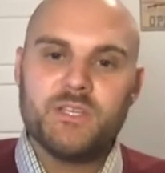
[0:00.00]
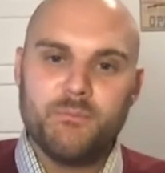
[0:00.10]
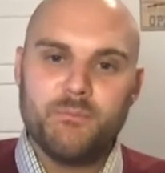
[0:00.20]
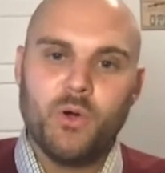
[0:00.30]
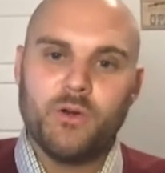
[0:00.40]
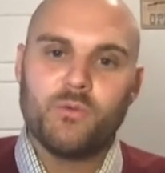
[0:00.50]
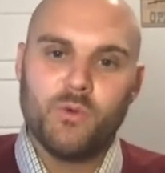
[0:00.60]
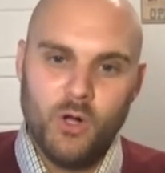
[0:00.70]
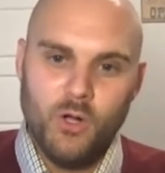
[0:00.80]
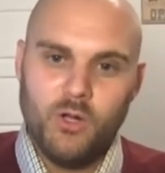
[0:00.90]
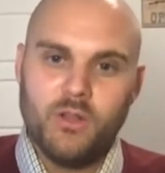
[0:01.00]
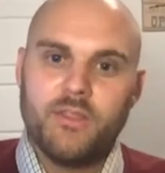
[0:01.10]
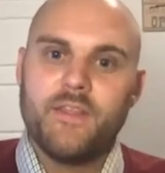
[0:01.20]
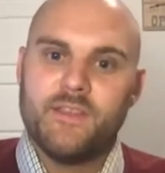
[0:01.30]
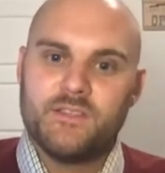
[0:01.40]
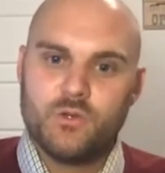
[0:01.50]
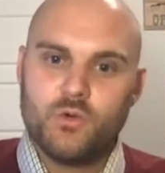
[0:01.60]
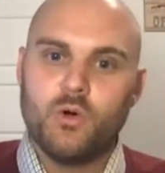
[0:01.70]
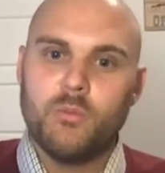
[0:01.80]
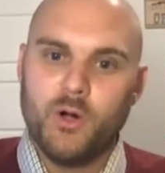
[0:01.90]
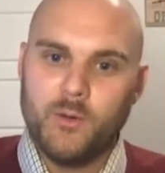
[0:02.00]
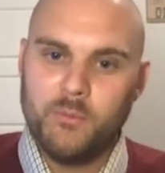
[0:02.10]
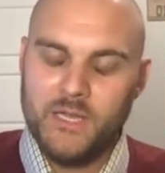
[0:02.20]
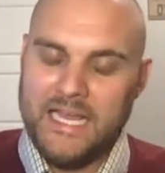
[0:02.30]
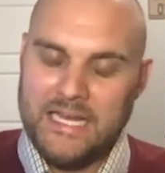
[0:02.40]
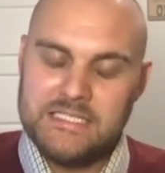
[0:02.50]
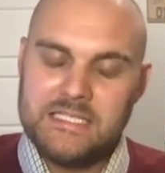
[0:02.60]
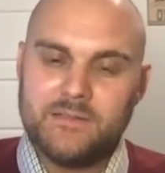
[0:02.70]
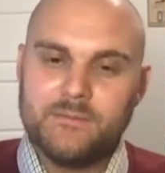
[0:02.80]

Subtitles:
important role that the school board plays?